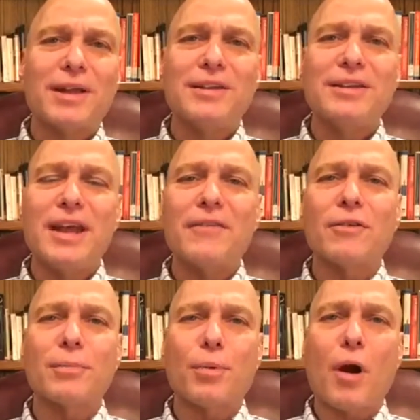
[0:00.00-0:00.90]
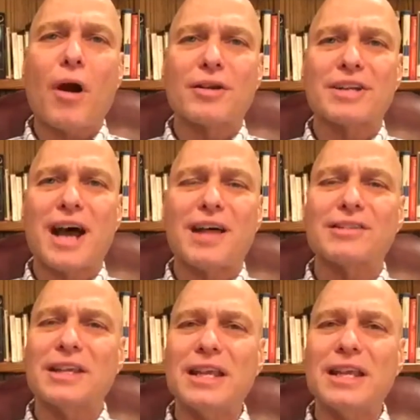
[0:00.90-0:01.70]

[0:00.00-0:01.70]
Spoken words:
never prioritize